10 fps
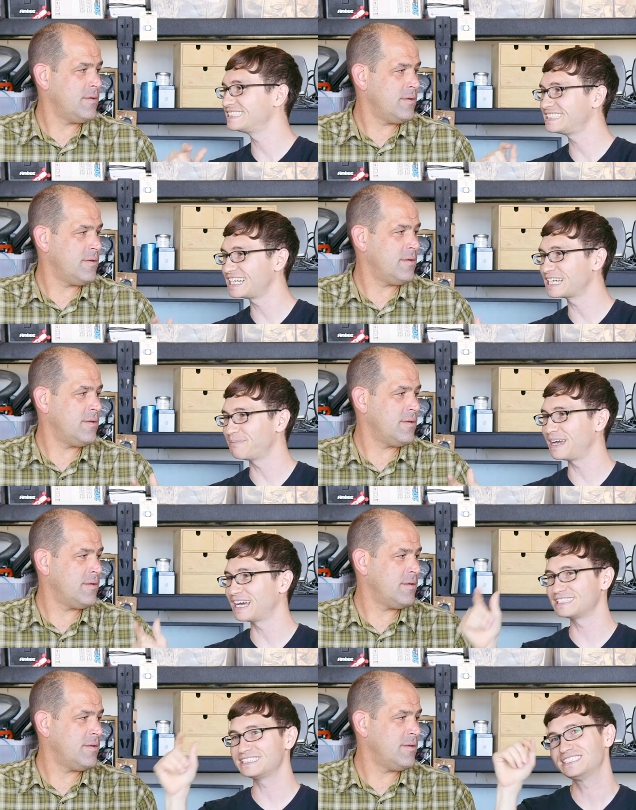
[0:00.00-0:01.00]
Speaker 1: send
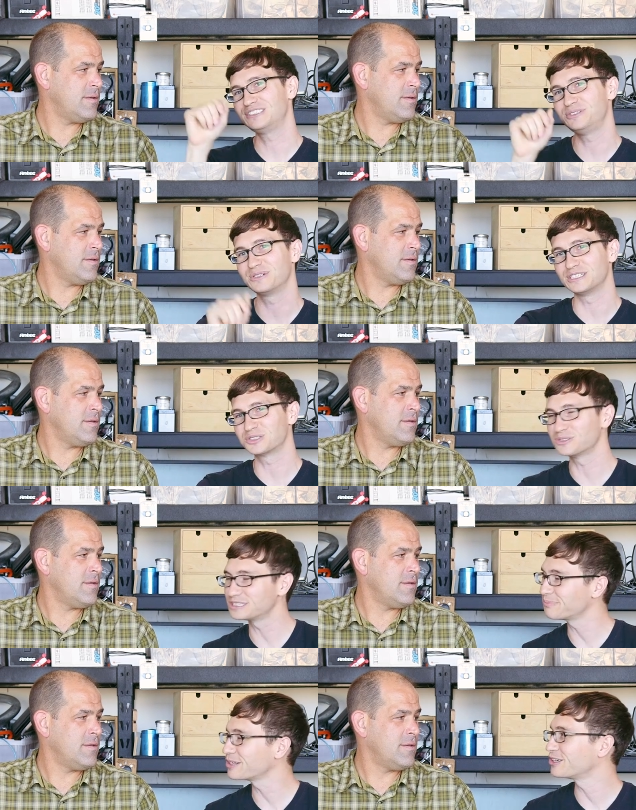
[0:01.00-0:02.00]
commands to control
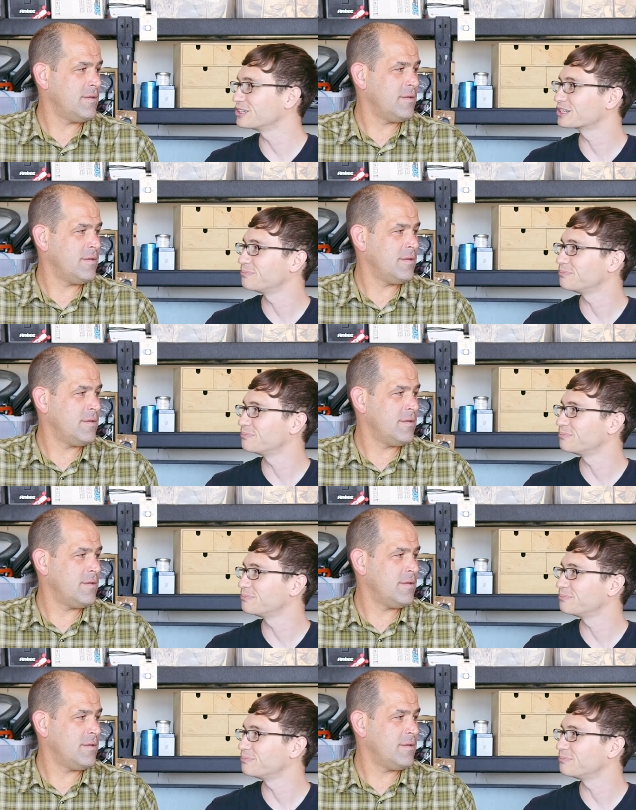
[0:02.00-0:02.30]
something on your